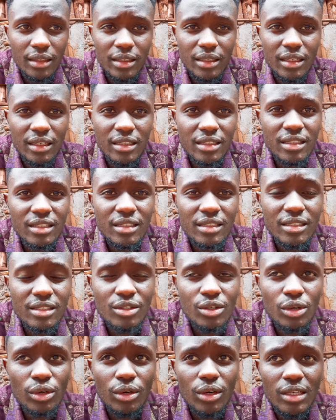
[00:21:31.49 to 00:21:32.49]
the day didn't
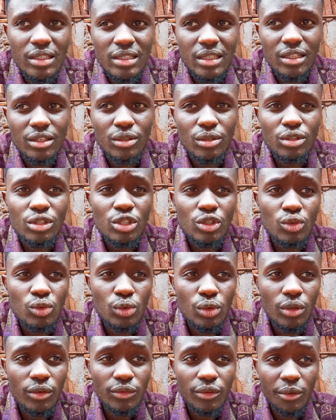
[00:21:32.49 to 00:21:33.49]
go as i thought it
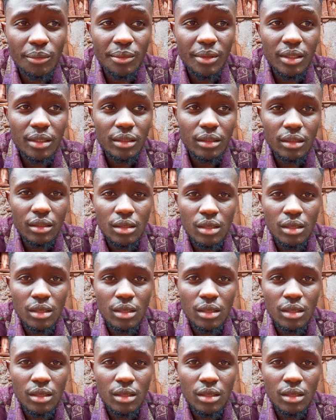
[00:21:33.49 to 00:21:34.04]
would for me